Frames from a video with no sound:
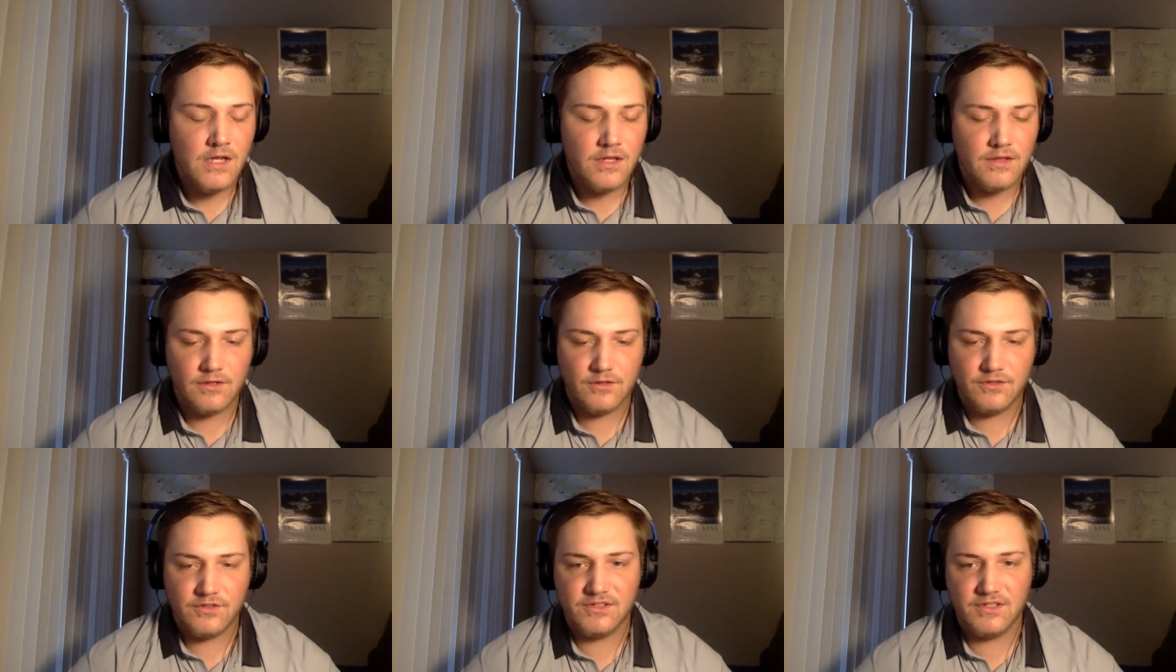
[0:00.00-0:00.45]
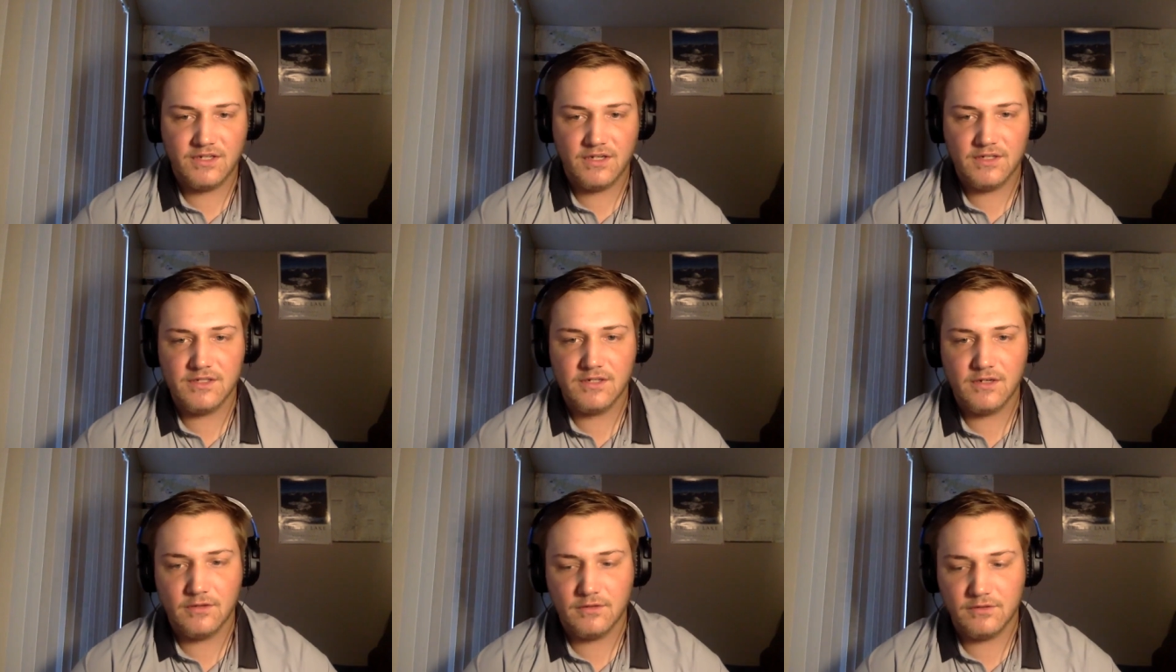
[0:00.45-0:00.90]
Their
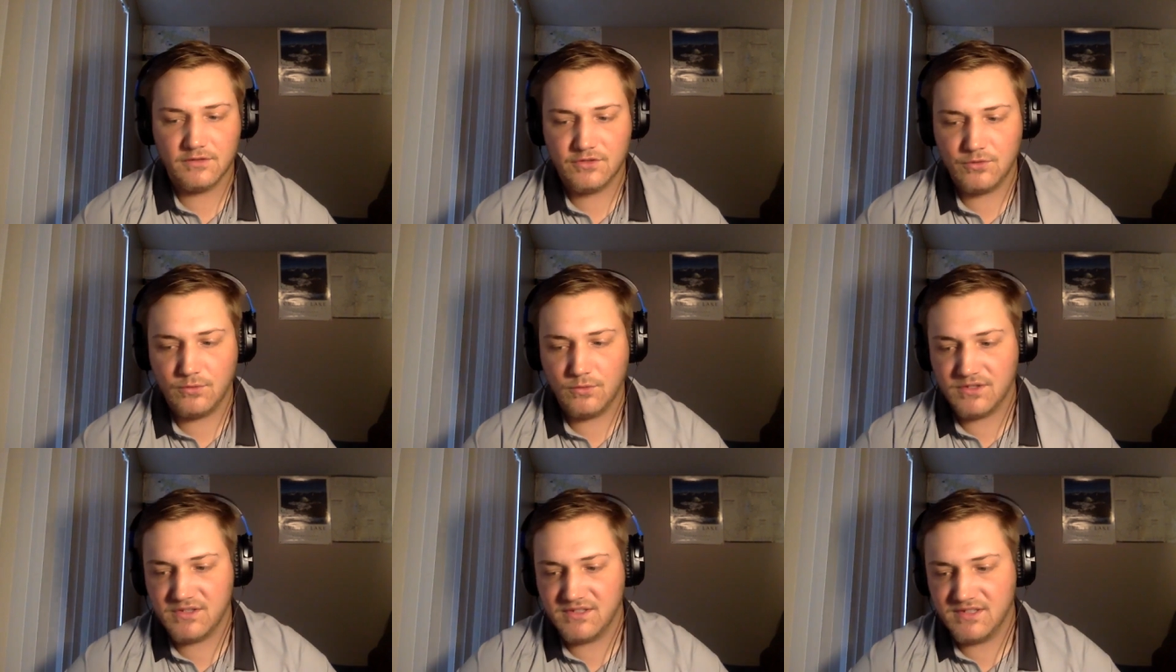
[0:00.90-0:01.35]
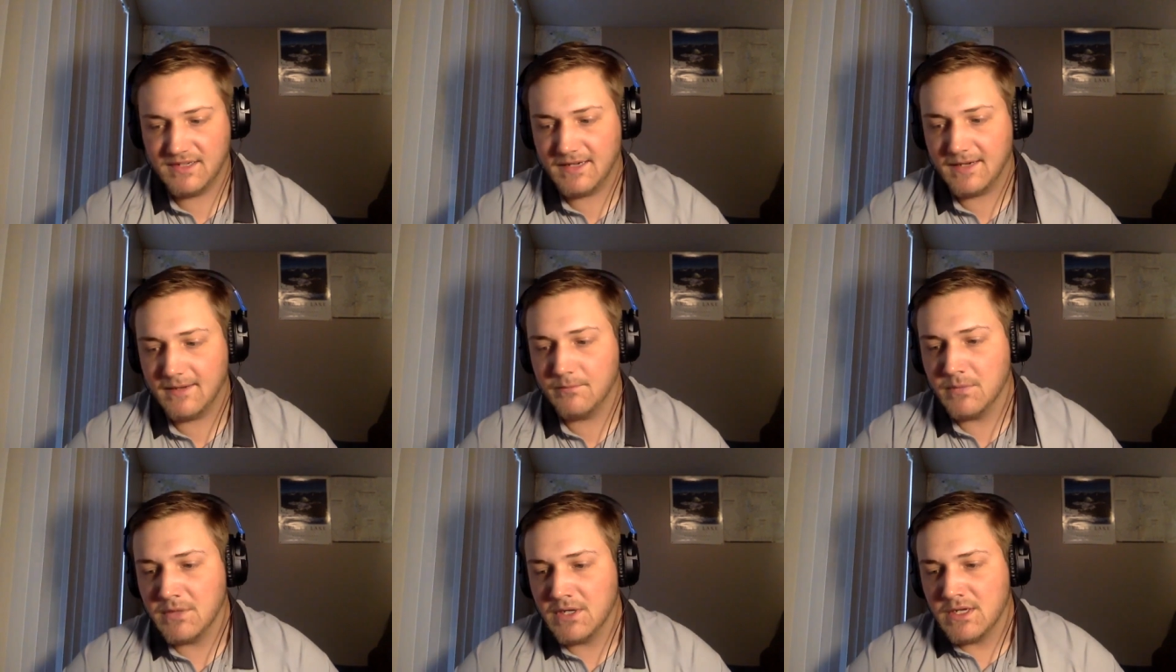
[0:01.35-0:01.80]
stud young
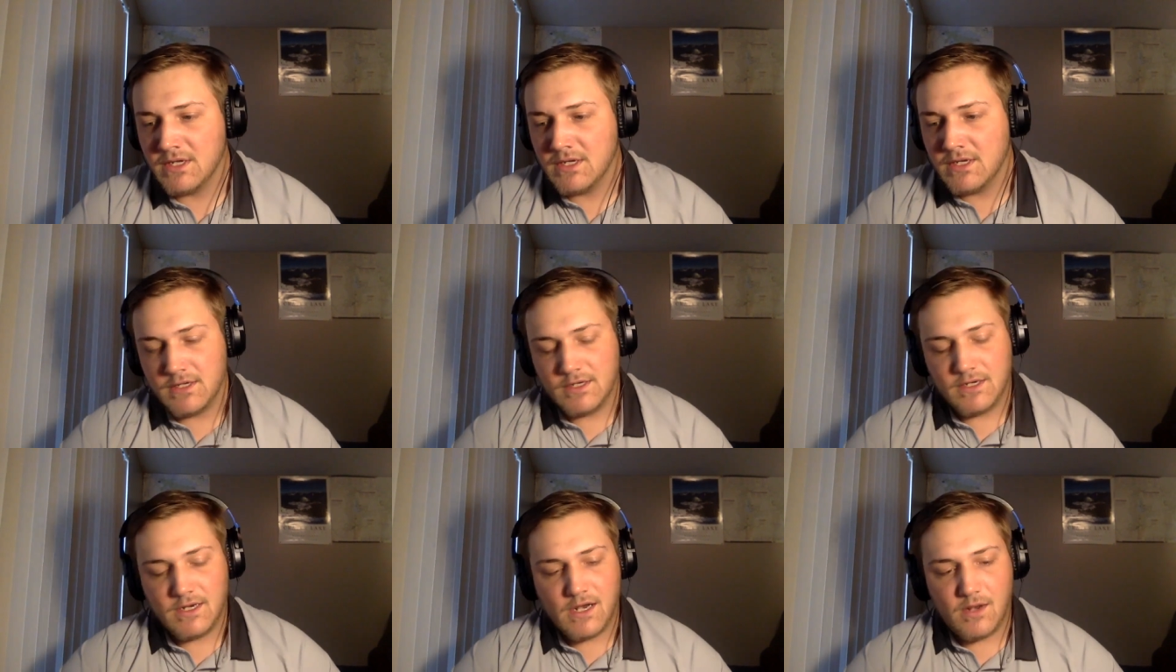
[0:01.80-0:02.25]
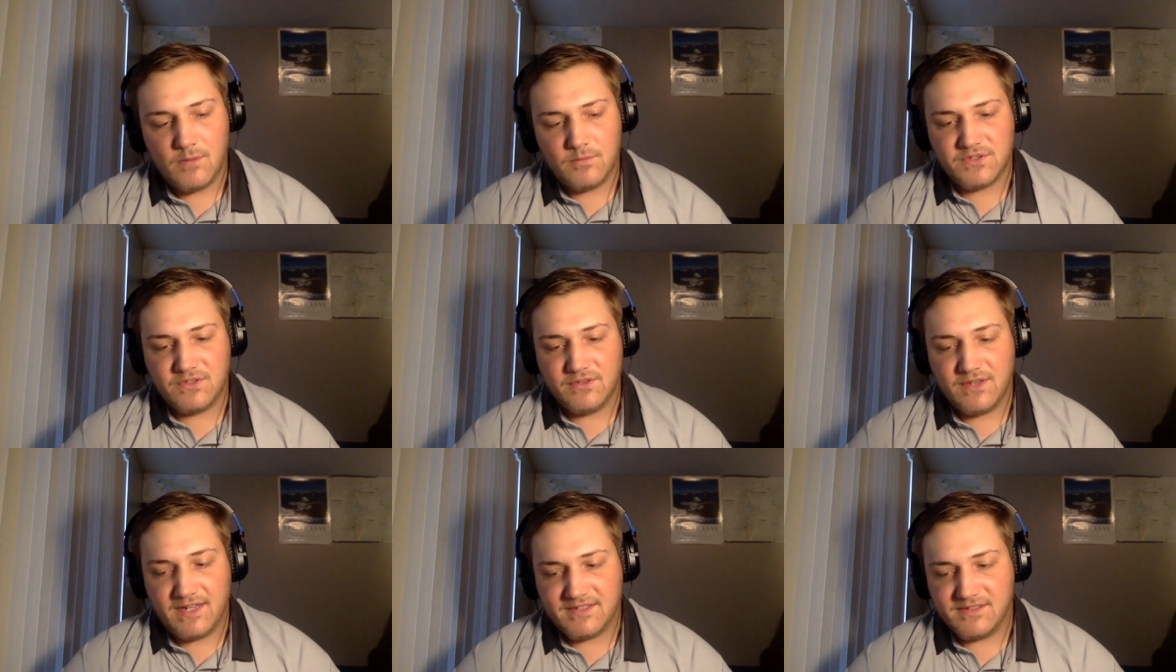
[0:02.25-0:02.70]
shortstop.
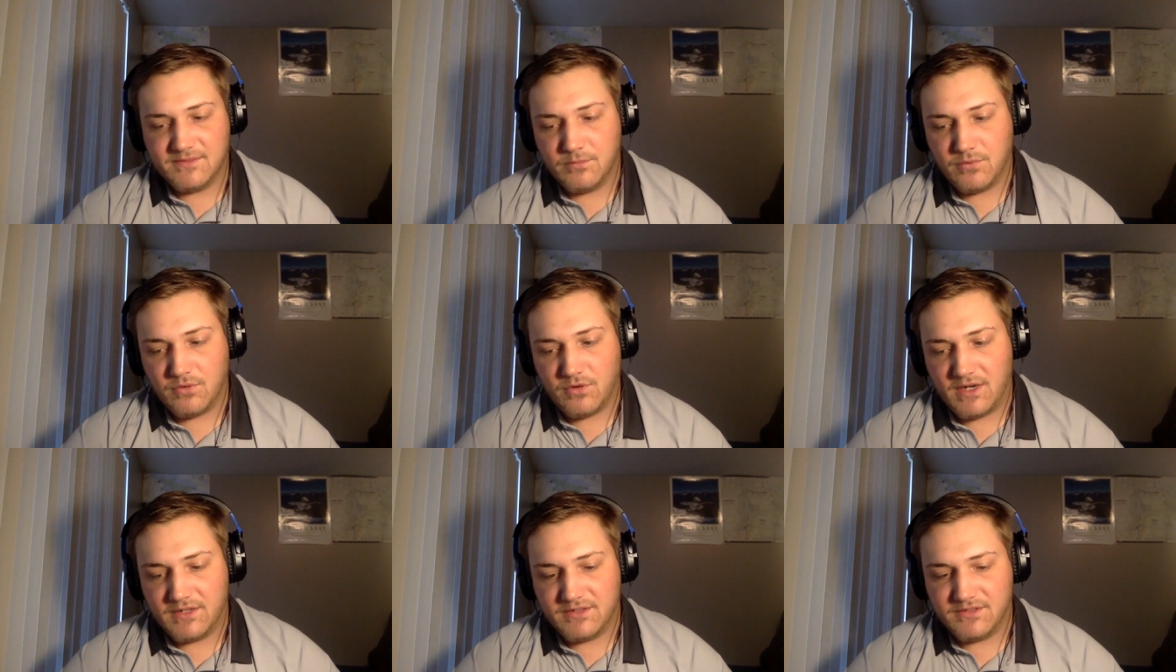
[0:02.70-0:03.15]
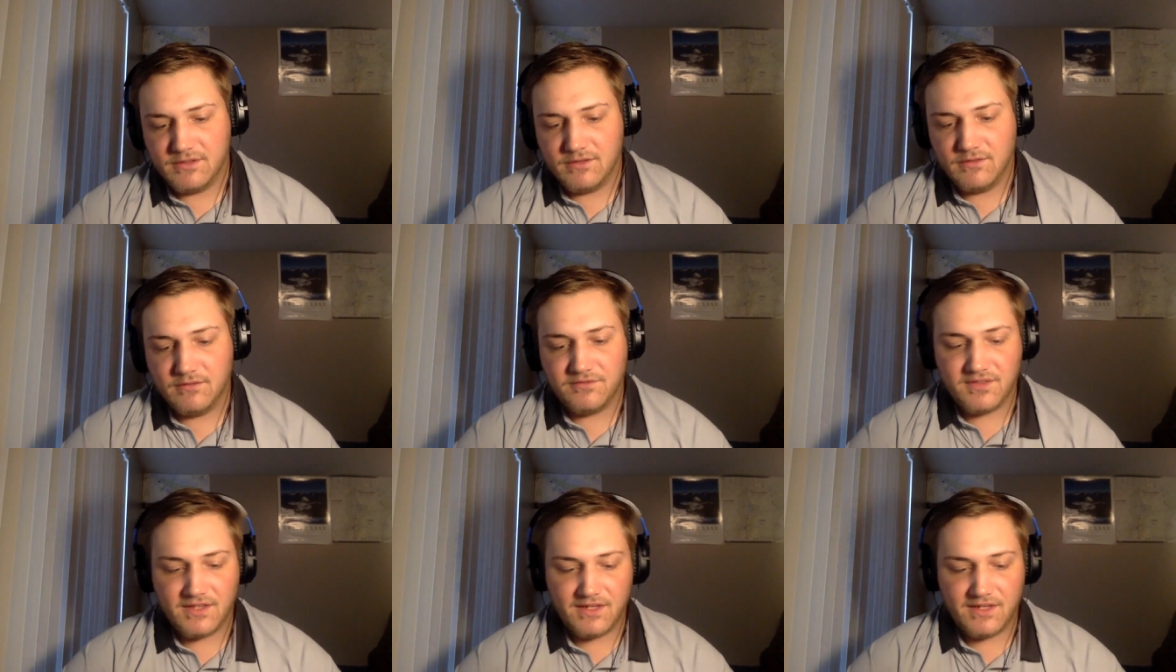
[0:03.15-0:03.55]
So that's impressive.